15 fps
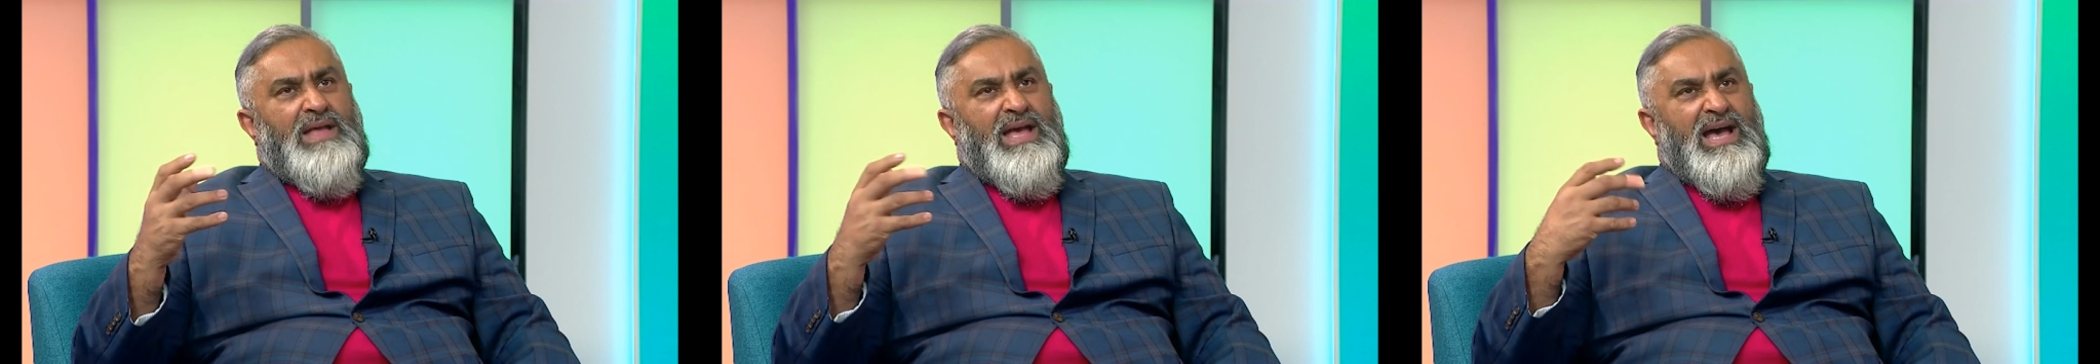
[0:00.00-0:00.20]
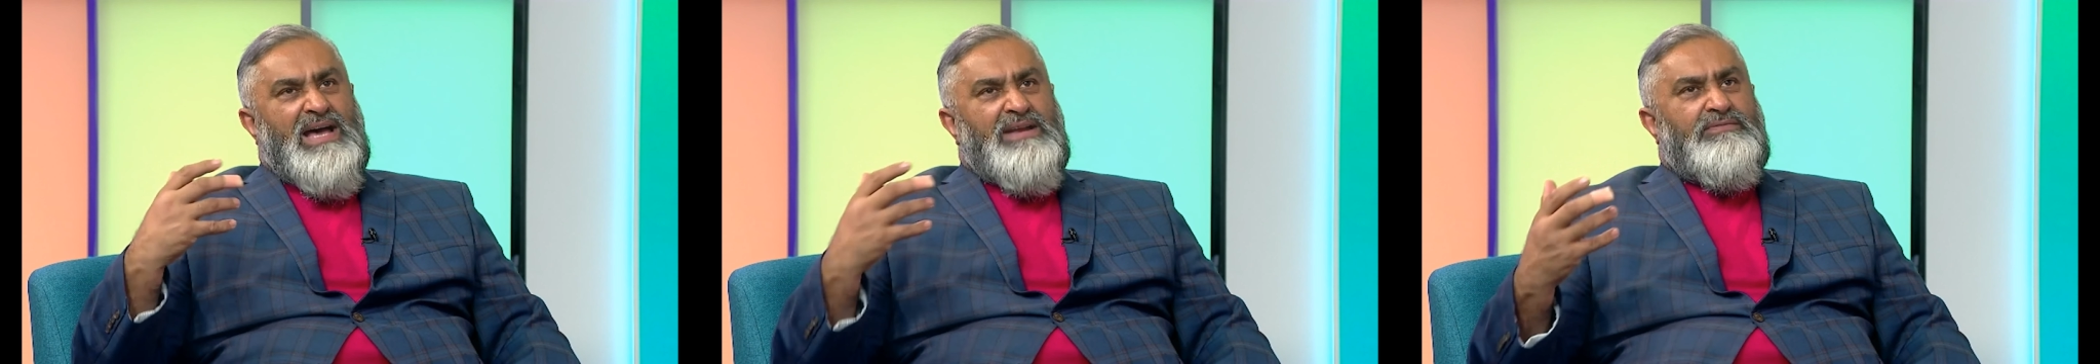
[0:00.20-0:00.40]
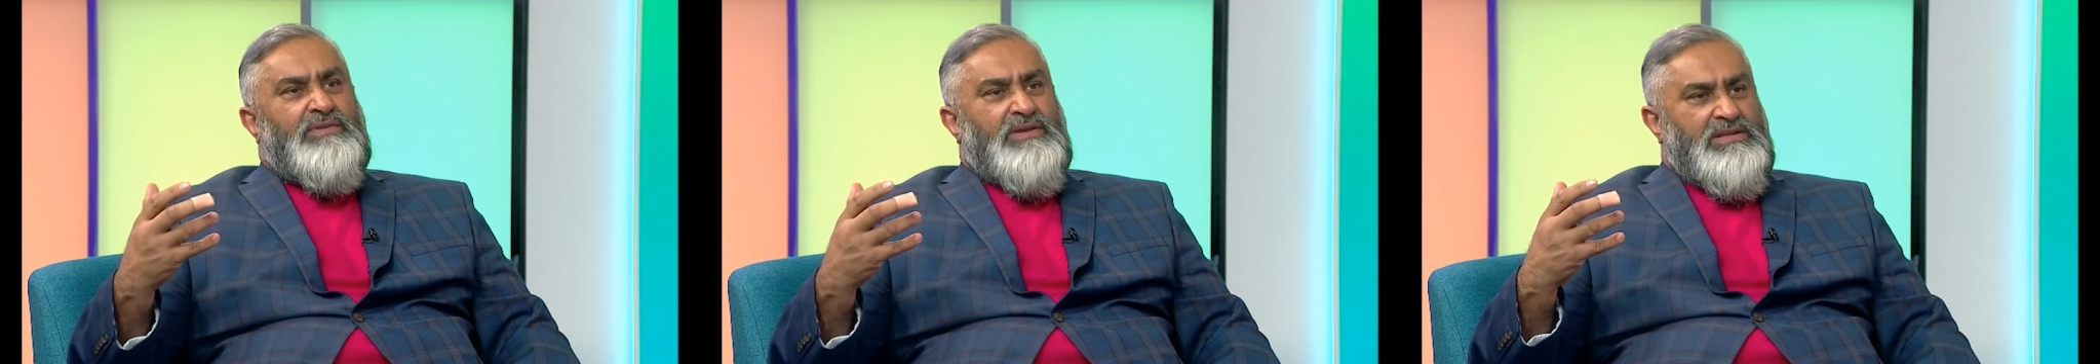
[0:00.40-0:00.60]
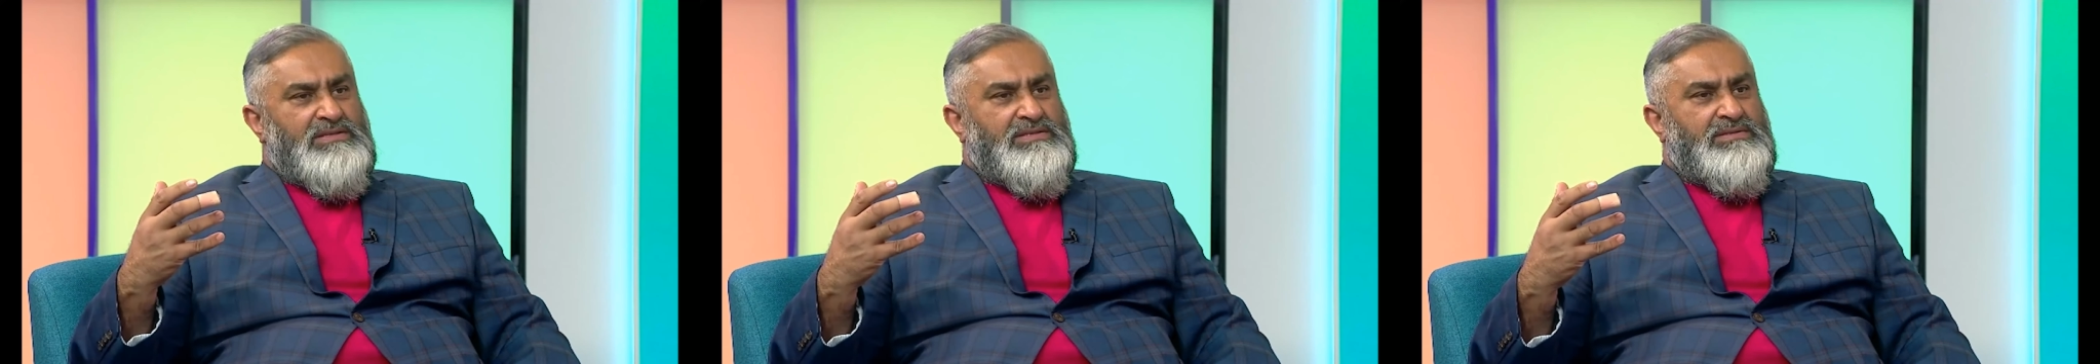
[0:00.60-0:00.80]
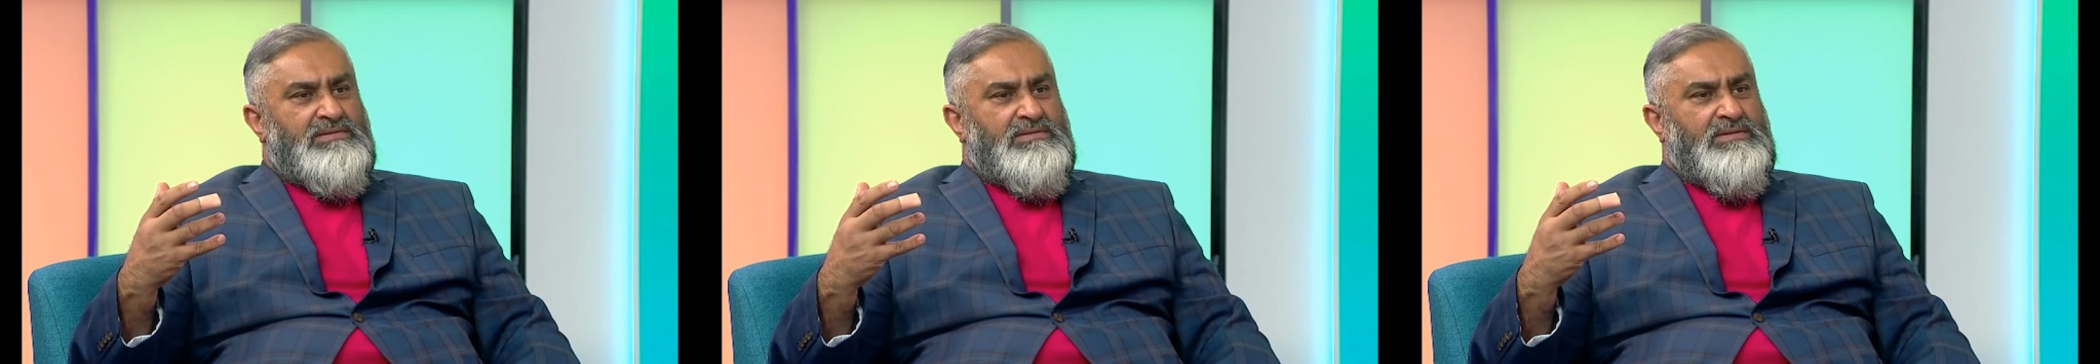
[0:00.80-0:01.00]

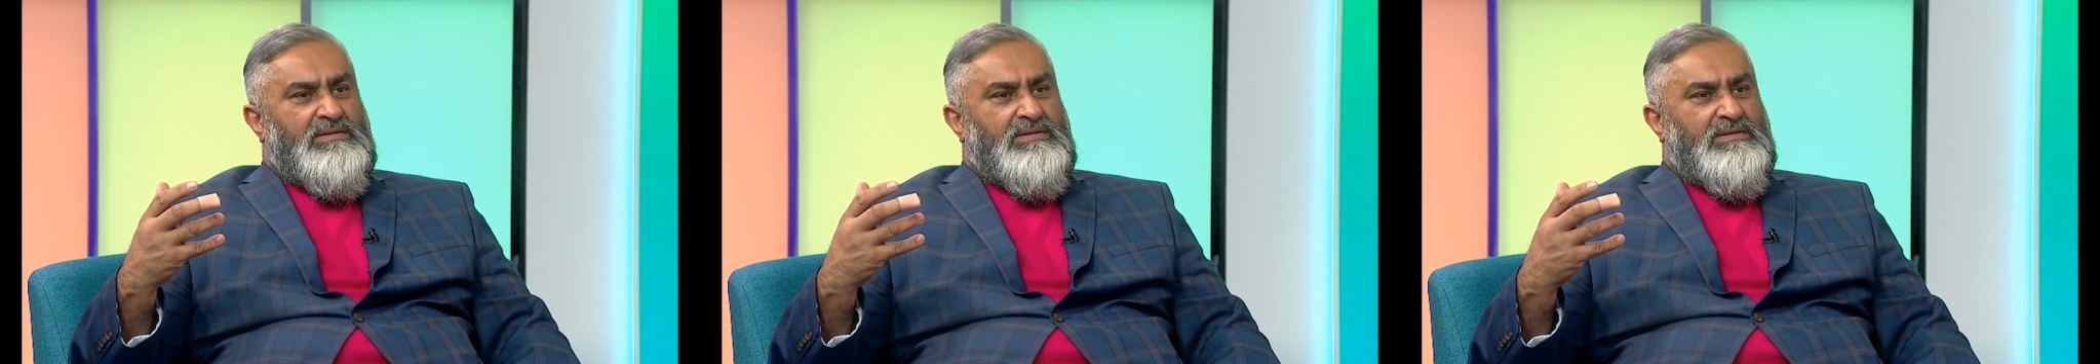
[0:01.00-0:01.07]
adverts